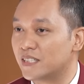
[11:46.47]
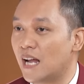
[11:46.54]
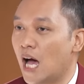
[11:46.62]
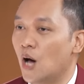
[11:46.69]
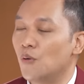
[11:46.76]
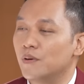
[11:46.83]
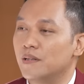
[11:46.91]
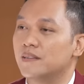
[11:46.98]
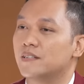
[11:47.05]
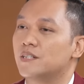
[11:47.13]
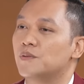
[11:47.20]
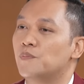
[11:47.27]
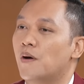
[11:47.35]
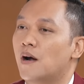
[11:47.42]
How will the
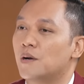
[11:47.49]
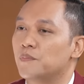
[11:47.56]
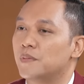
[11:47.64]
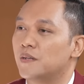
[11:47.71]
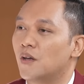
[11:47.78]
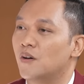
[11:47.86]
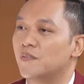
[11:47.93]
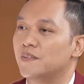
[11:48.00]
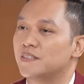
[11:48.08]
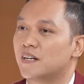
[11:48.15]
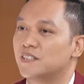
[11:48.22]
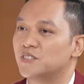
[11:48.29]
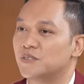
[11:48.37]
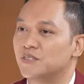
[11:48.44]
Department of
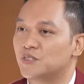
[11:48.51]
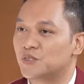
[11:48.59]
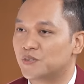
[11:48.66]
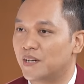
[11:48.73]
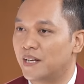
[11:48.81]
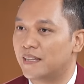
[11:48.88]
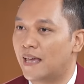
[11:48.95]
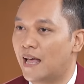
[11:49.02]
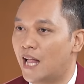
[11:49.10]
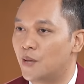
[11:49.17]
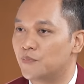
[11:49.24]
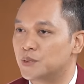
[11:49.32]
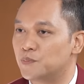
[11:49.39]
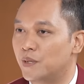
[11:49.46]
International Trade
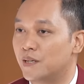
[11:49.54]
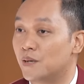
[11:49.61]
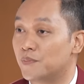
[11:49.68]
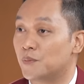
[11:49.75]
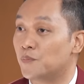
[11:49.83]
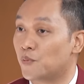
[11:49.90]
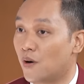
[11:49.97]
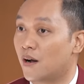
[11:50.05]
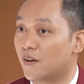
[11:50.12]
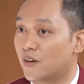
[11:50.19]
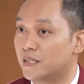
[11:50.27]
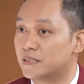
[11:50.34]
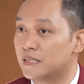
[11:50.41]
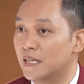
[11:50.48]
help speed up the
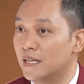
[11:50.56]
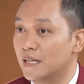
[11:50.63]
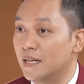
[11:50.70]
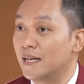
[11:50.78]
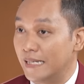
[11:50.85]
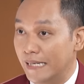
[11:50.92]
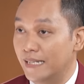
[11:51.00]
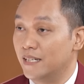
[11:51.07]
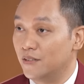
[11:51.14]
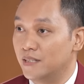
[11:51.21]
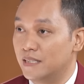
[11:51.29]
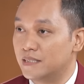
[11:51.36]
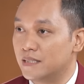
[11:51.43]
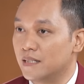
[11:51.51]
progress in
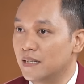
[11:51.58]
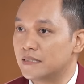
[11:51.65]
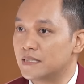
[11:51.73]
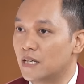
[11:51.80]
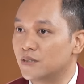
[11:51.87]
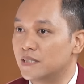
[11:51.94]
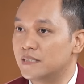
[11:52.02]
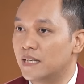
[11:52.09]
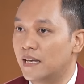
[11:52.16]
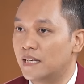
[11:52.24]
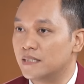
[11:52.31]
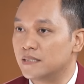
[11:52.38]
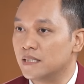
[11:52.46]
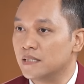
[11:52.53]
Indonesia and Southeast
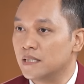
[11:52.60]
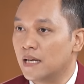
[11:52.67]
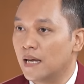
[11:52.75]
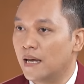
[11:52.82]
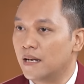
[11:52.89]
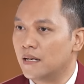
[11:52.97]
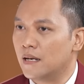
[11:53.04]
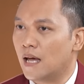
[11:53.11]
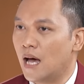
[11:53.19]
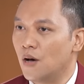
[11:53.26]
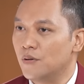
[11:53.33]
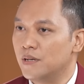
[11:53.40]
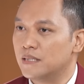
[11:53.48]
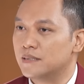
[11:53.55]
Asia? And
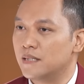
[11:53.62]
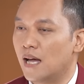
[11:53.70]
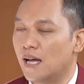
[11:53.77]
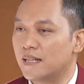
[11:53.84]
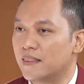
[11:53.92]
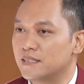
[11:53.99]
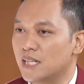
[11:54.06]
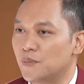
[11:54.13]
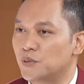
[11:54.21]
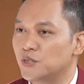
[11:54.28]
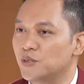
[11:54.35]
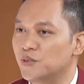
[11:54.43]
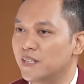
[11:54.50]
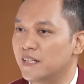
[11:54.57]
how does this
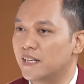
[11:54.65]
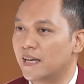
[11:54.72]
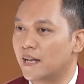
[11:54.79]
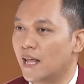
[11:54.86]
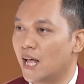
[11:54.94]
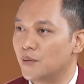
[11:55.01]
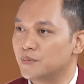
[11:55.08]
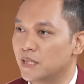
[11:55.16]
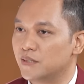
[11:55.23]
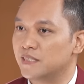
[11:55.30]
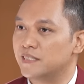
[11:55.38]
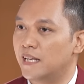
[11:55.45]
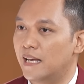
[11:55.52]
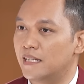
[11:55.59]
opportunity can help
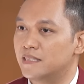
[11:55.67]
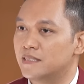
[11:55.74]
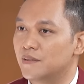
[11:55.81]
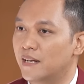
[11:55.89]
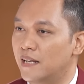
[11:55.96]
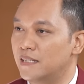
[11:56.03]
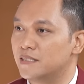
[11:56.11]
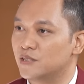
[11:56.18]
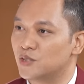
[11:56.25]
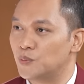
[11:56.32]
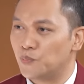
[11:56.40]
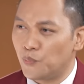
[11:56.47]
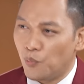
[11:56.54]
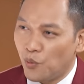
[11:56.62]
Southeast Asian nations
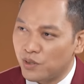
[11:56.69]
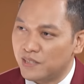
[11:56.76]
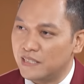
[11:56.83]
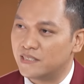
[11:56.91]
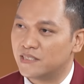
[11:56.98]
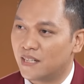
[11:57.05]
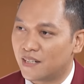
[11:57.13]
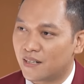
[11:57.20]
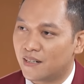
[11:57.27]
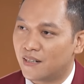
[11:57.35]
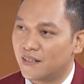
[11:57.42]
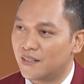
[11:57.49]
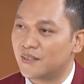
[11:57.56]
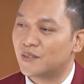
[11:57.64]
support each
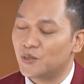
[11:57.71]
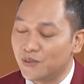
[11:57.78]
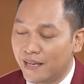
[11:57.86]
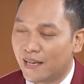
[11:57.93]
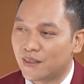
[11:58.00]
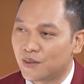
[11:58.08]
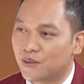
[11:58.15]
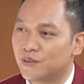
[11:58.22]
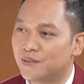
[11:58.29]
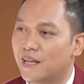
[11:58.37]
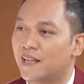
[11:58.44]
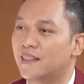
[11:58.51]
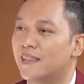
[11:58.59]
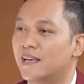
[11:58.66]
other to get to
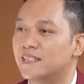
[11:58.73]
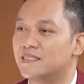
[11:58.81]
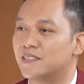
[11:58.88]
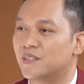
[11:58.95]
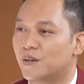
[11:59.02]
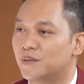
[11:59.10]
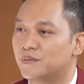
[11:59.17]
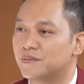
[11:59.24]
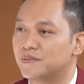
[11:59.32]
that net zero?